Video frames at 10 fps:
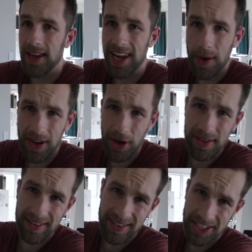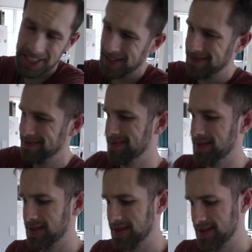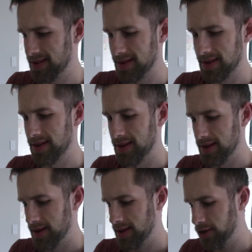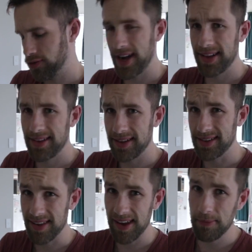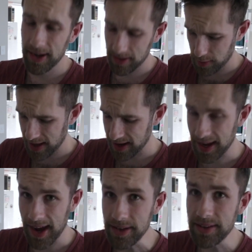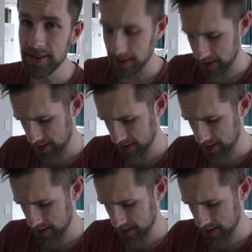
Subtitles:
Now I know the Session is rated down to 10 meters without a case,